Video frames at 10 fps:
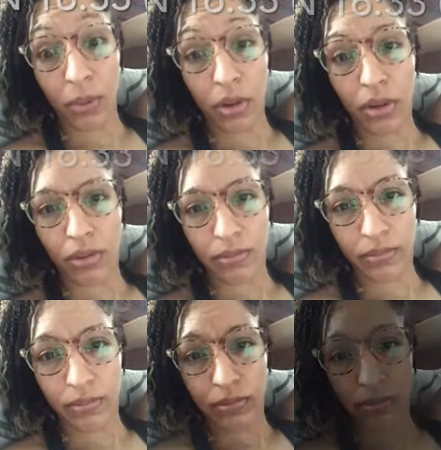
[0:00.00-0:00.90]
world.
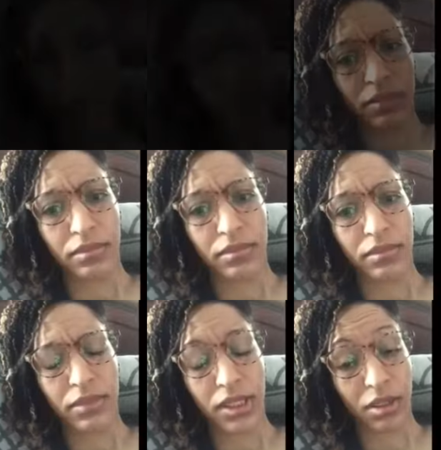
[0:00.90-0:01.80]

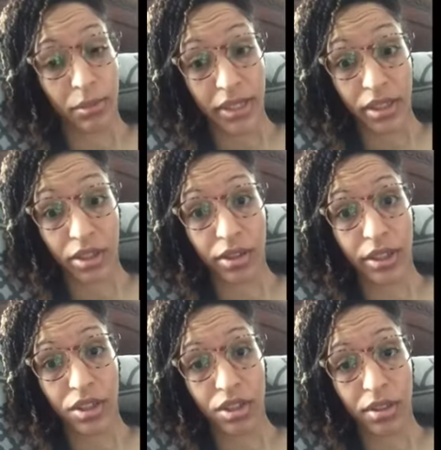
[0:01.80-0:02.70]
So be
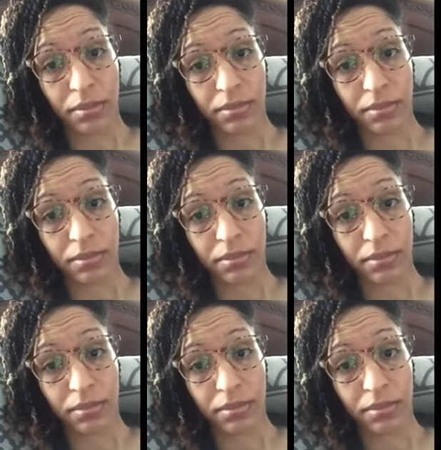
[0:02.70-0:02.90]
encouraged.